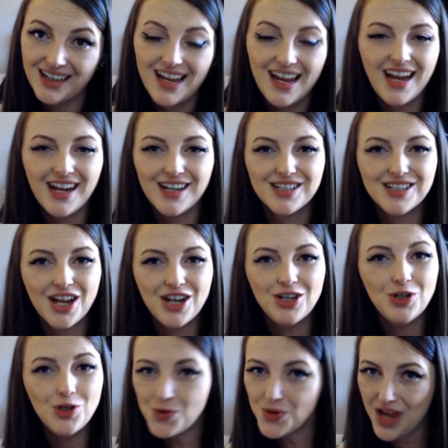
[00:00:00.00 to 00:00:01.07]
It is a
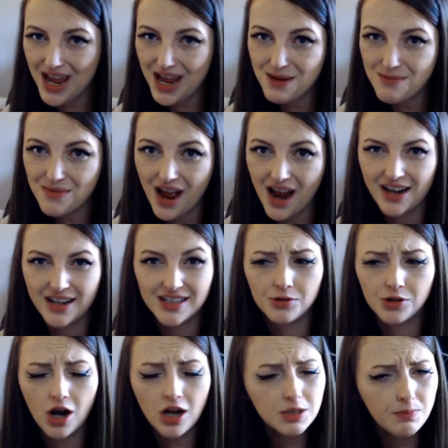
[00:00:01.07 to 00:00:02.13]
new game and it's
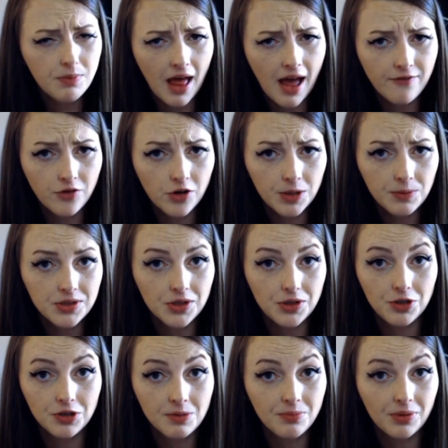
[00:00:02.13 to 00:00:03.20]
cross-platform, so you
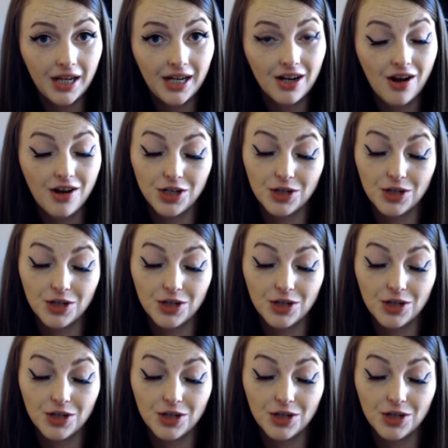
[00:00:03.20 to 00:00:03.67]
can play it on your